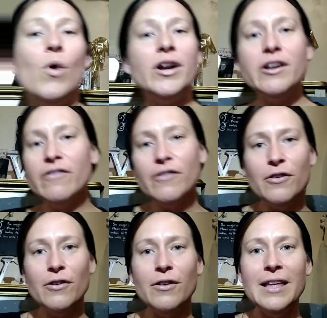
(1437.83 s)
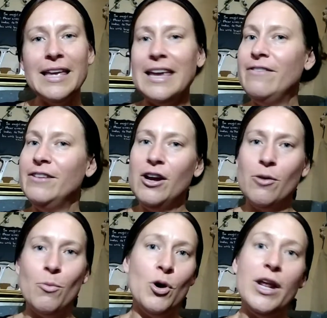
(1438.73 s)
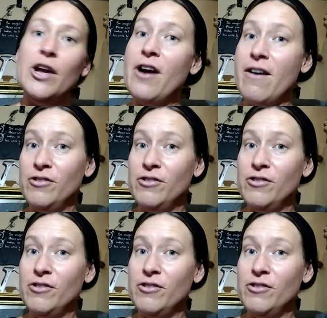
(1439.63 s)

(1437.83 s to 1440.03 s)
wonderful evening or morning or